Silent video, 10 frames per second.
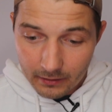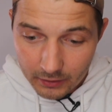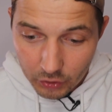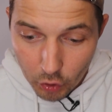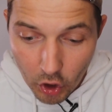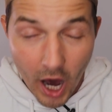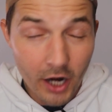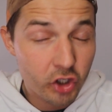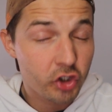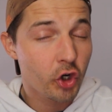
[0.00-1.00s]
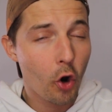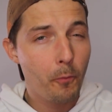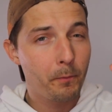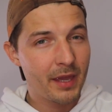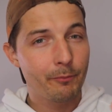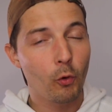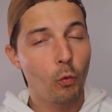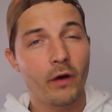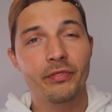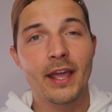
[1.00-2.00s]
you gotta show people
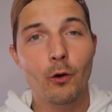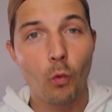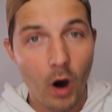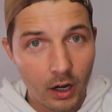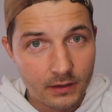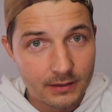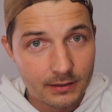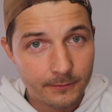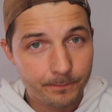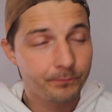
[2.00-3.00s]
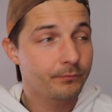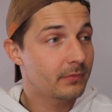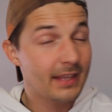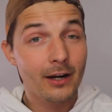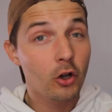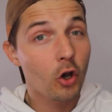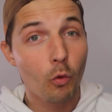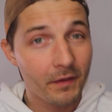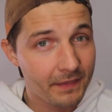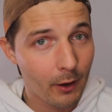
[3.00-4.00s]
what they want. They don't know
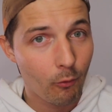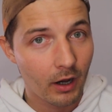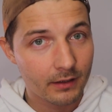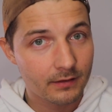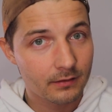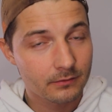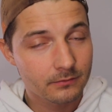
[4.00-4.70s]
what they want.